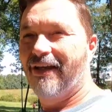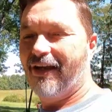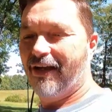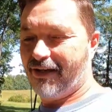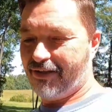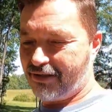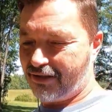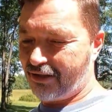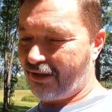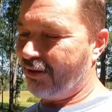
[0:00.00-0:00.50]

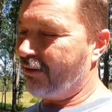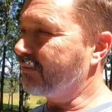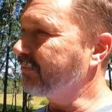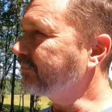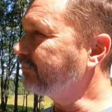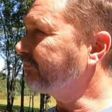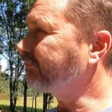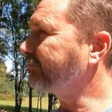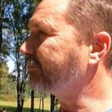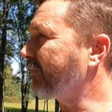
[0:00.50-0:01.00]
And so
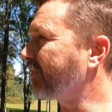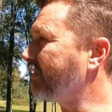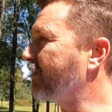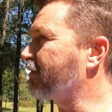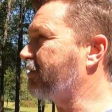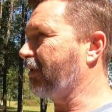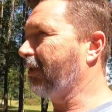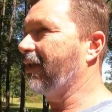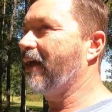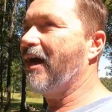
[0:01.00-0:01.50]

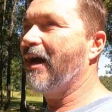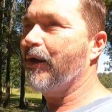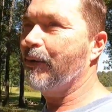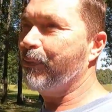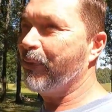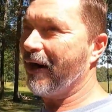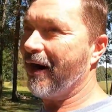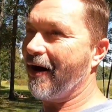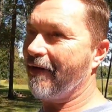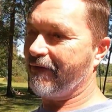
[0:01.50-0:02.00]
there's a lot
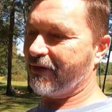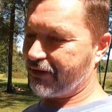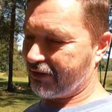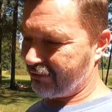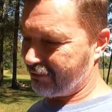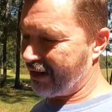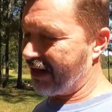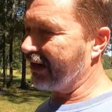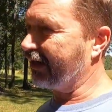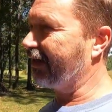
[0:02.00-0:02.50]
of
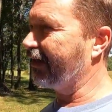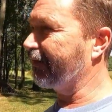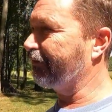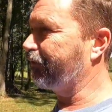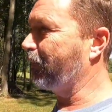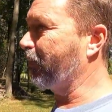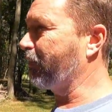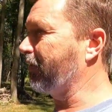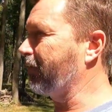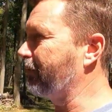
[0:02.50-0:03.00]
privacy back here
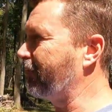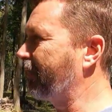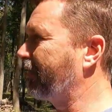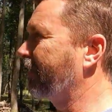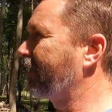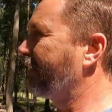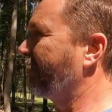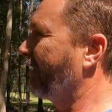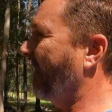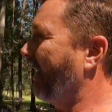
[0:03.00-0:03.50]
for them.
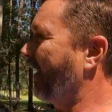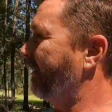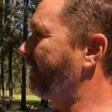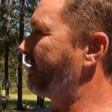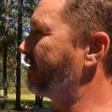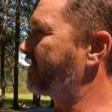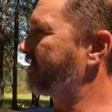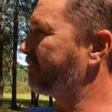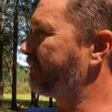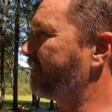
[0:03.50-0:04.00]
And
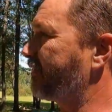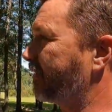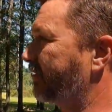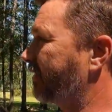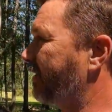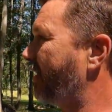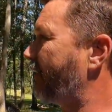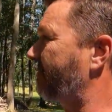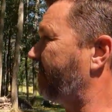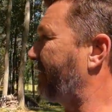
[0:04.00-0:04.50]
there's some good
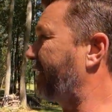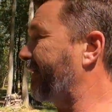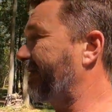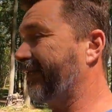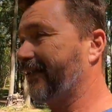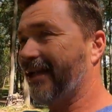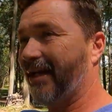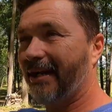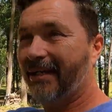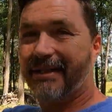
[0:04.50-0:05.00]
low
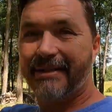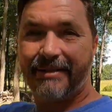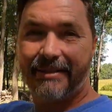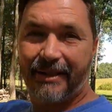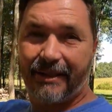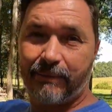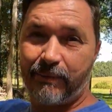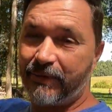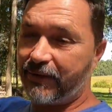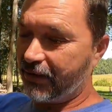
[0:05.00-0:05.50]
land, like I
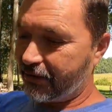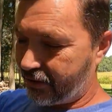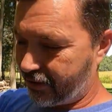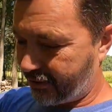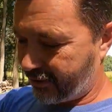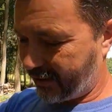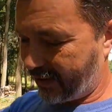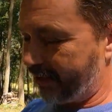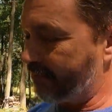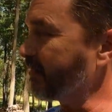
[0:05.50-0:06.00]
said, with this
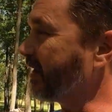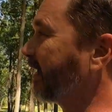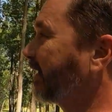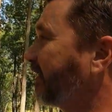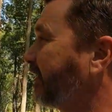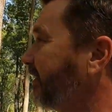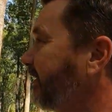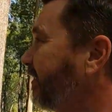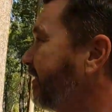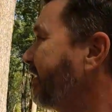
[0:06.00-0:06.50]
creek back
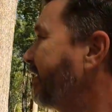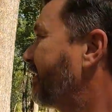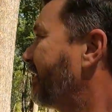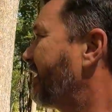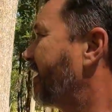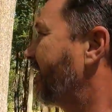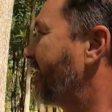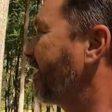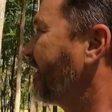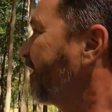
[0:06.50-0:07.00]
here.
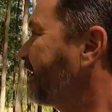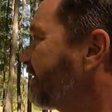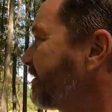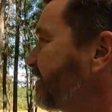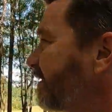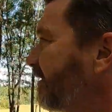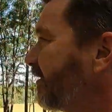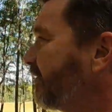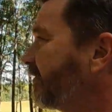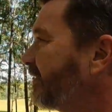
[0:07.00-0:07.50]
And
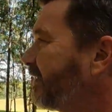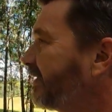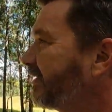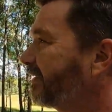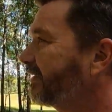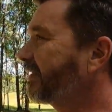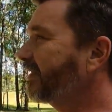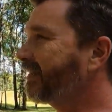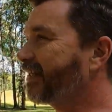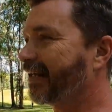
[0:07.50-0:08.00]
so
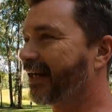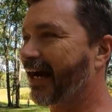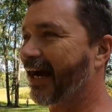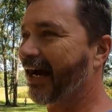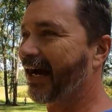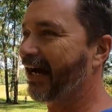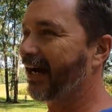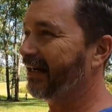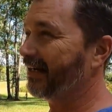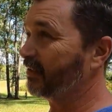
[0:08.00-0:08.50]
they can
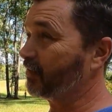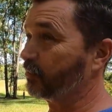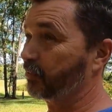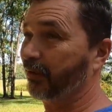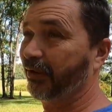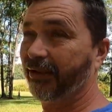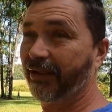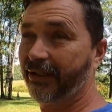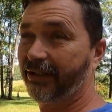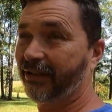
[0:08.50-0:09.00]
hide. It's
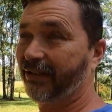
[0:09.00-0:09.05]
really